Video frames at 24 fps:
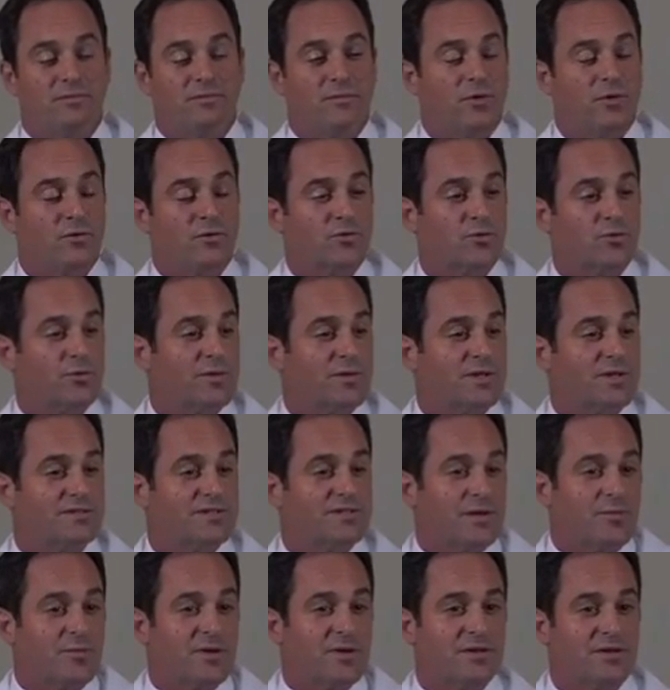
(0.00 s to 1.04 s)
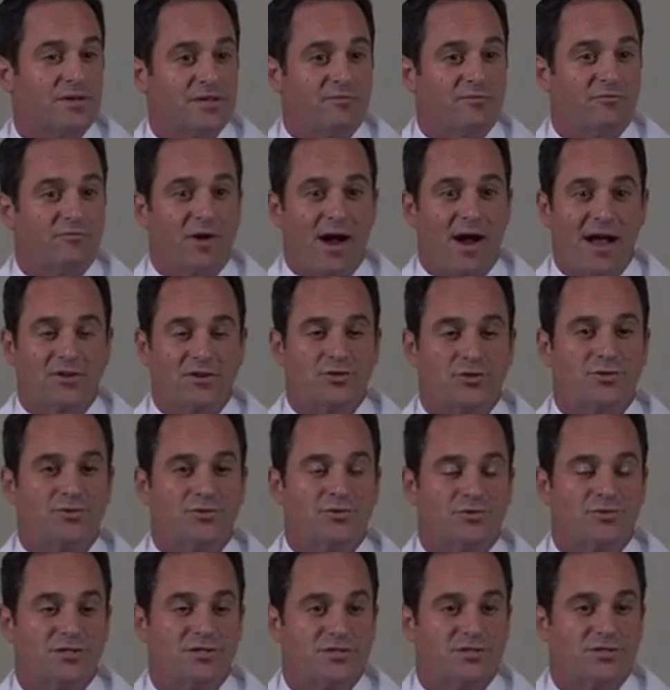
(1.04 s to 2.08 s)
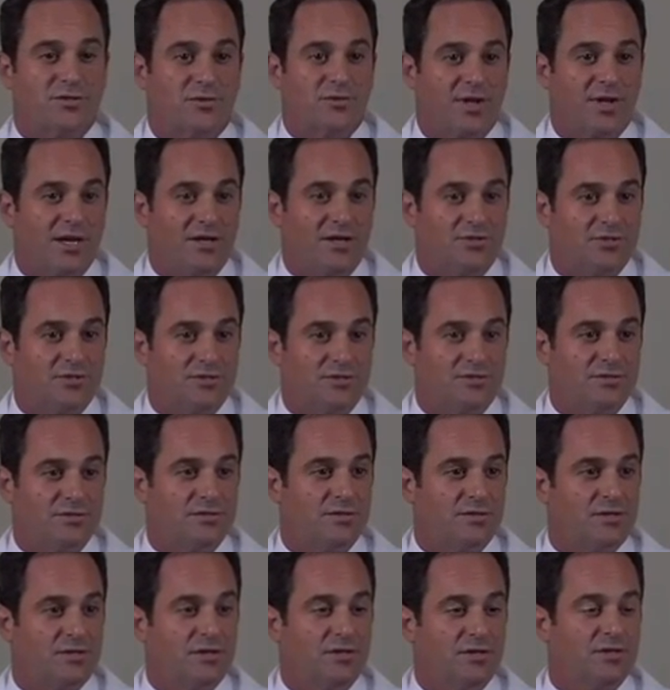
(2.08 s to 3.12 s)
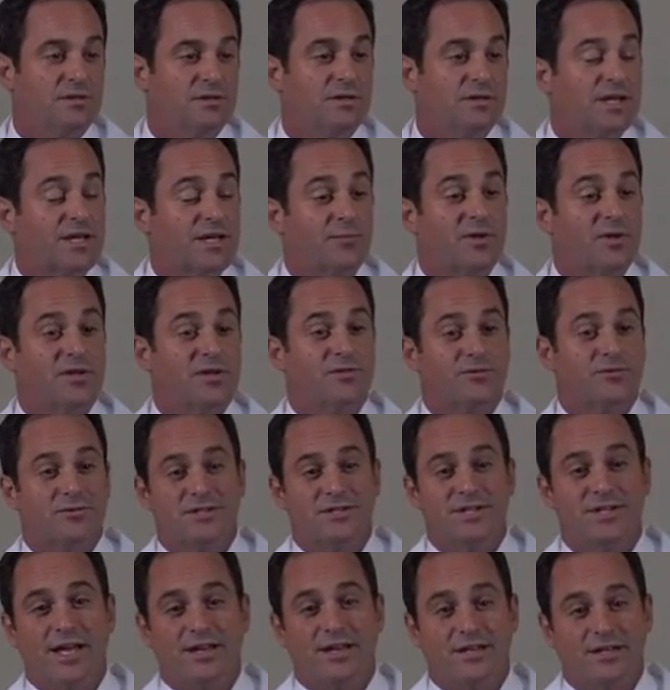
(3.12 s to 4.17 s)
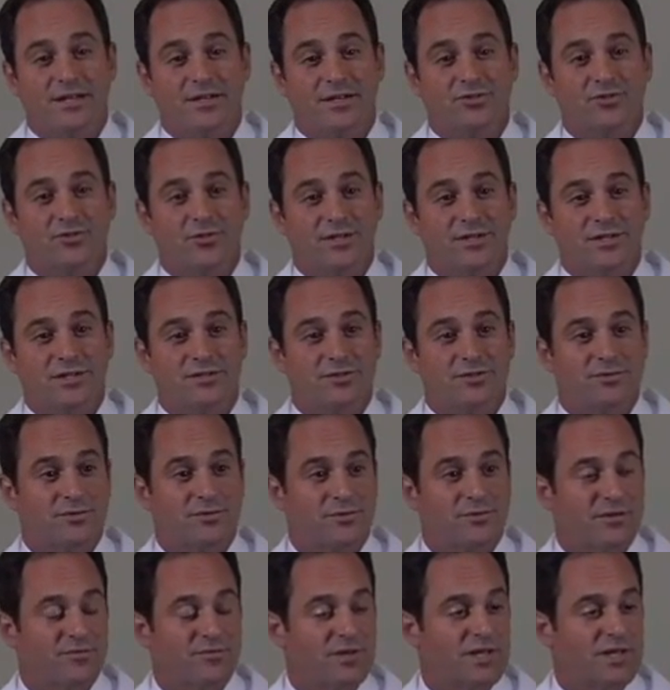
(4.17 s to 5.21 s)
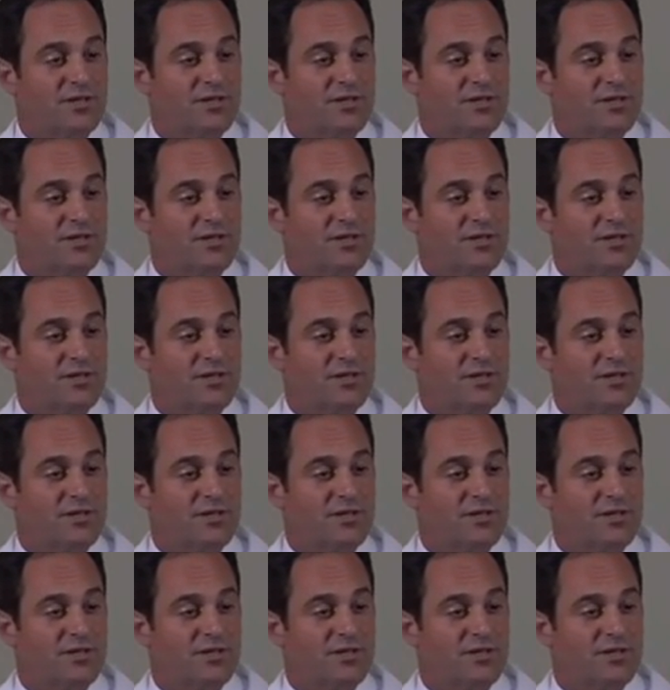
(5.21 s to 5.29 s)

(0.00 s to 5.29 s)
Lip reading: Those would be typically fractures or dislocations, ligament or tendon injuries, or even